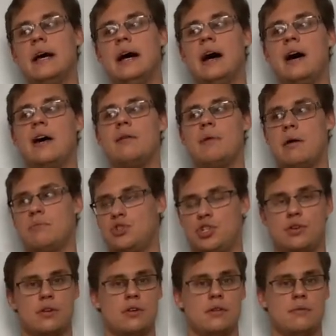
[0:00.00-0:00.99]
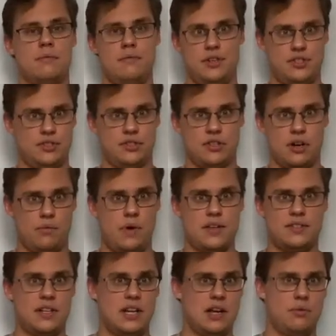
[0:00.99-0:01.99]
um, I'm sure this is going to
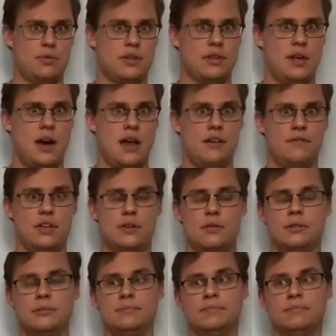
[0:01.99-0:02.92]
resonate with a lot of you